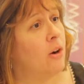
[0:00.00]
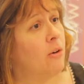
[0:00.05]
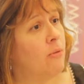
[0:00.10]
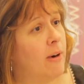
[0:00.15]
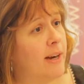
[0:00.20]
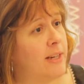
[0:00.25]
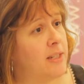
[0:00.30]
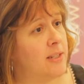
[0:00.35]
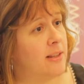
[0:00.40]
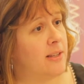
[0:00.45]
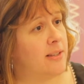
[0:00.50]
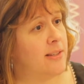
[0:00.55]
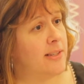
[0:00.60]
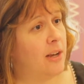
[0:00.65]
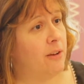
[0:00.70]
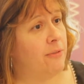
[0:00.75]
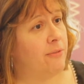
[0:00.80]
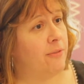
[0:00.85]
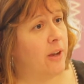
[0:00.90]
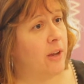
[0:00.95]
right to the
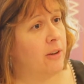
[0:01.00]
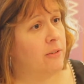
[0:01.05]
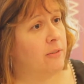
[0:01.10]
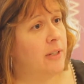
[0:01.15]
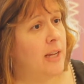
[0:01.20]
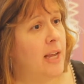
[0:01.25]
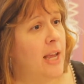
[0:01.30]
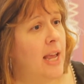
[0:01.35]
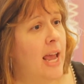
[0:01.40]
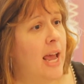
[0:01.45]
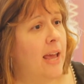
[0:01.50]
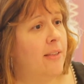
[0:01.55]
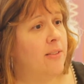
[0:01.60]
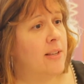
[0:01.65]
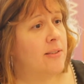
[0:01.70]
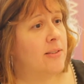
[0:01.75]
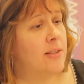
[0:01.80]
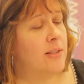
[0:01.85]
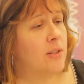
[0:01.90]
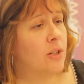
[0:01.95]
cell phone. And
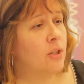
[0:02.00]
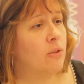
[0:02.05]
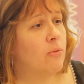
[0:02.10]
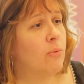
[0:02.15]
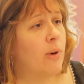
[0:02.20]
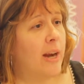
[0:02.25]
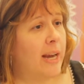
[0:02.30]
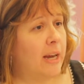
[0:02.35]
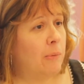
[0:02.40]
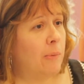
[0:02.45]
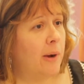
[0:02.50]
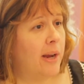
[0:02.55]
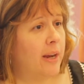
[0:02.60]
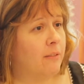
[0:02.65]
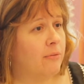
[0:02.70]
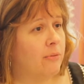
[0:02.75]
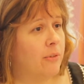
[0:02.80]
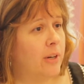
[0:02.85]
this is a great way of